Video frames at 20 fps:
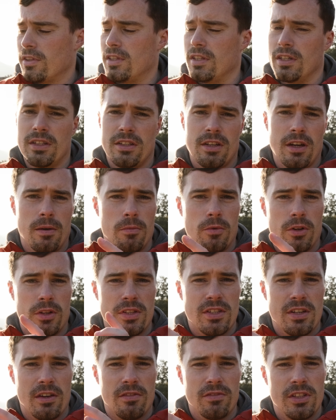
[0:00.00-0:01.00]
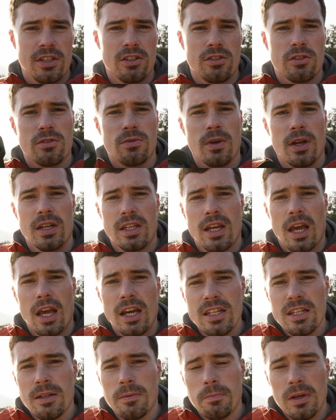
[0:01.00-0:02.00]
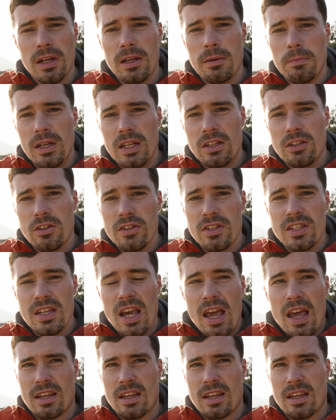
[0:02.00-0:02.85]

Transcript: the Tamron 17-28mm,